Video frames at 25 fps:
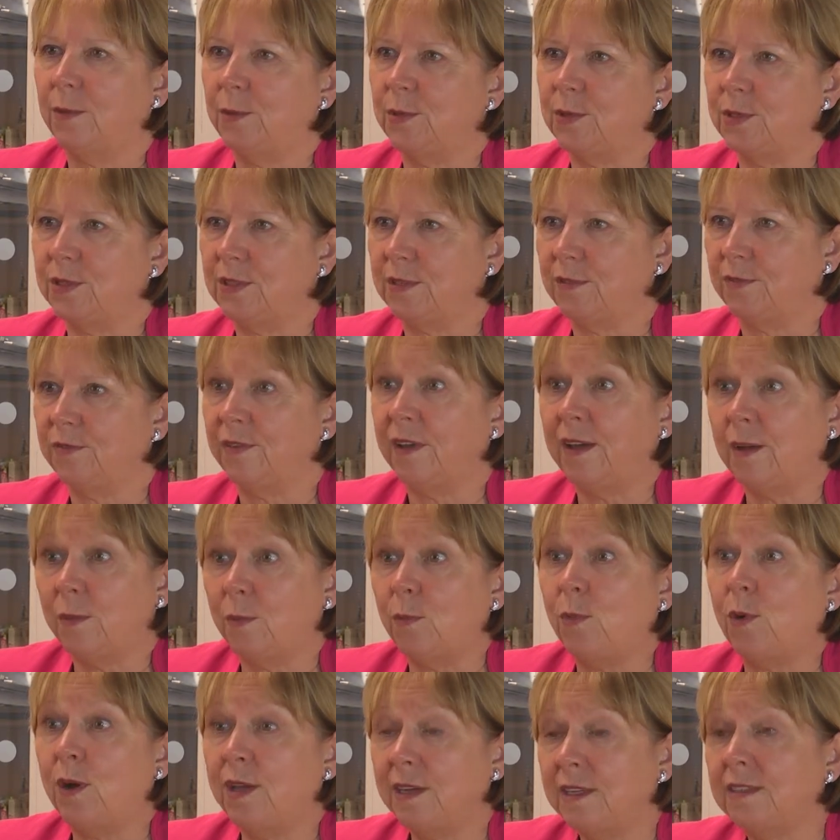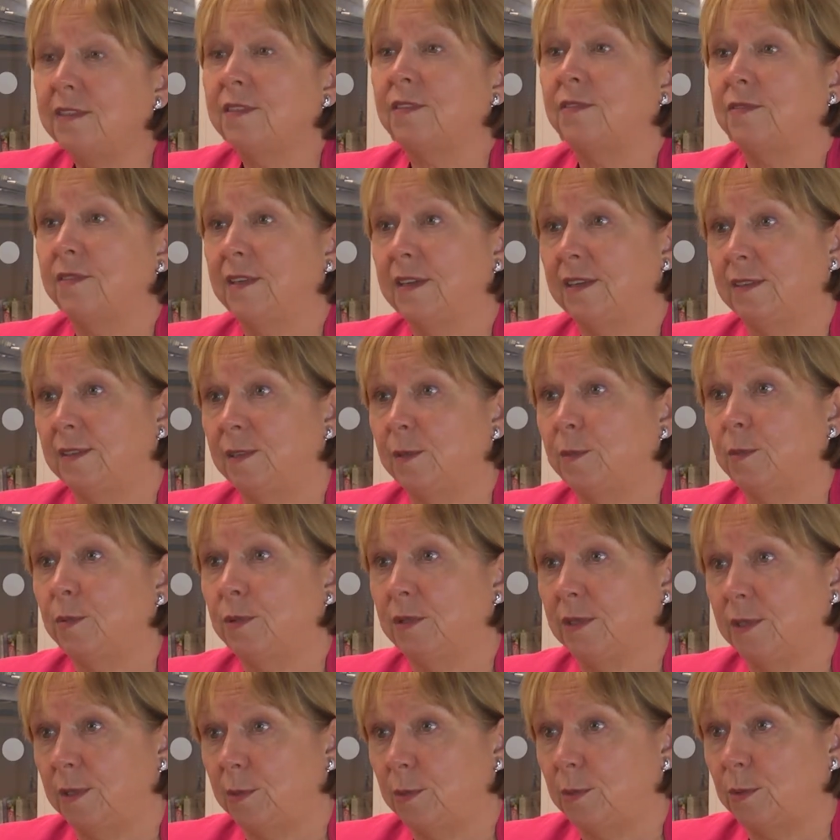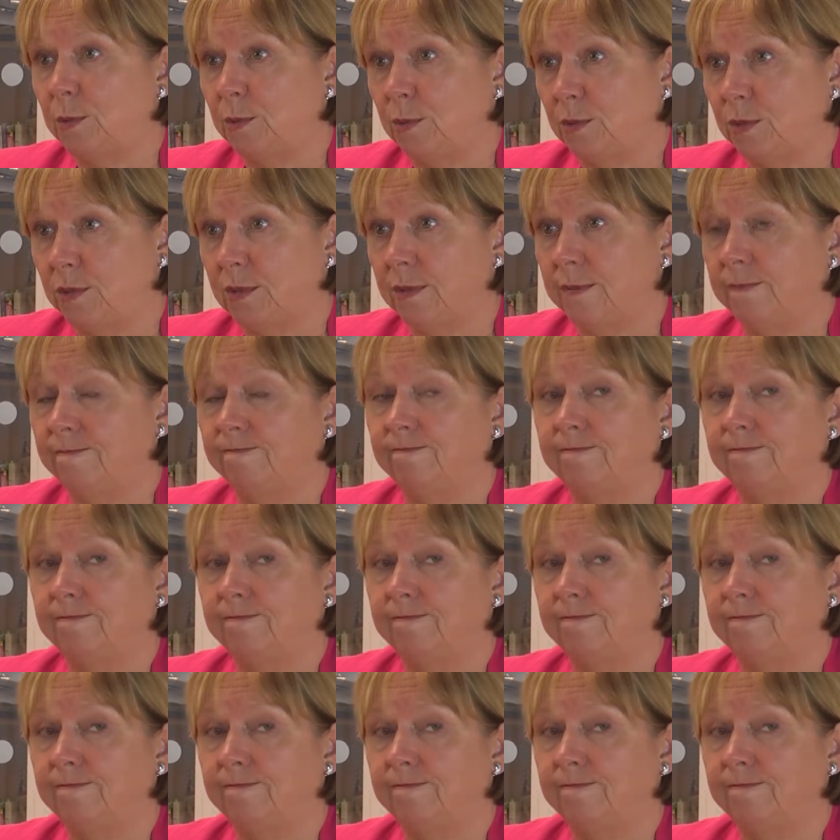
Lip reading: was one of the founding principles.